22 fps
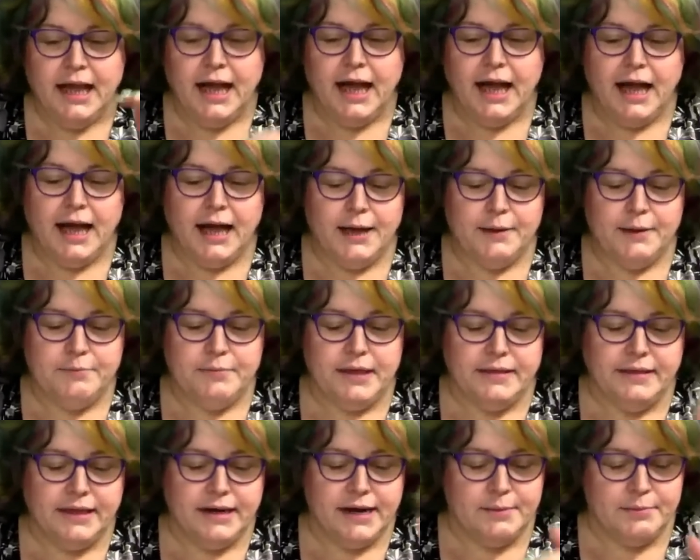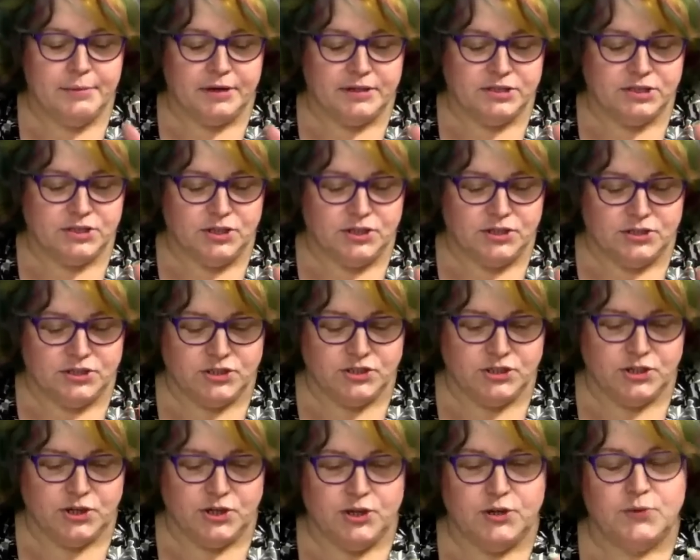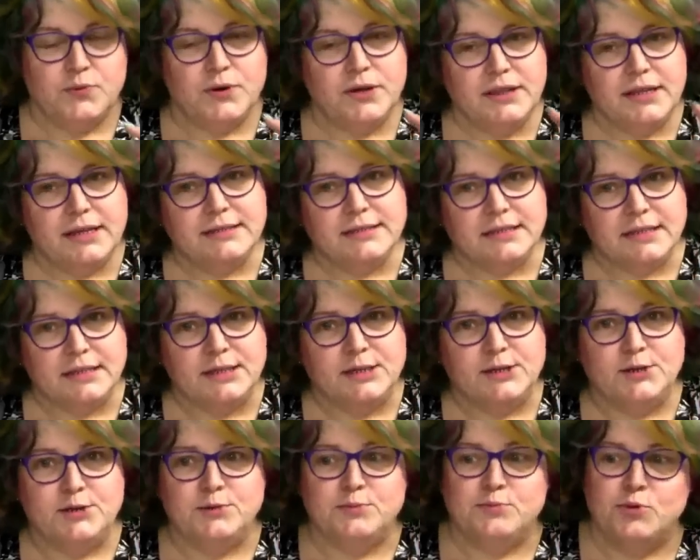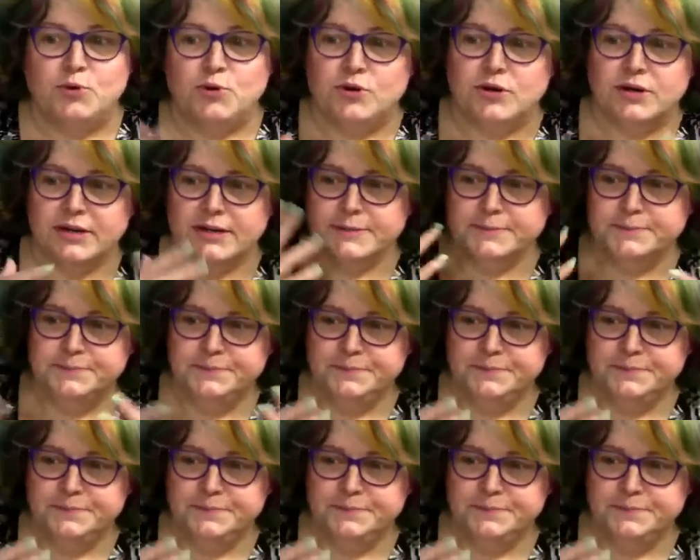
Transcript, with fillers: Um, and then I'm also going to show you one that's a little more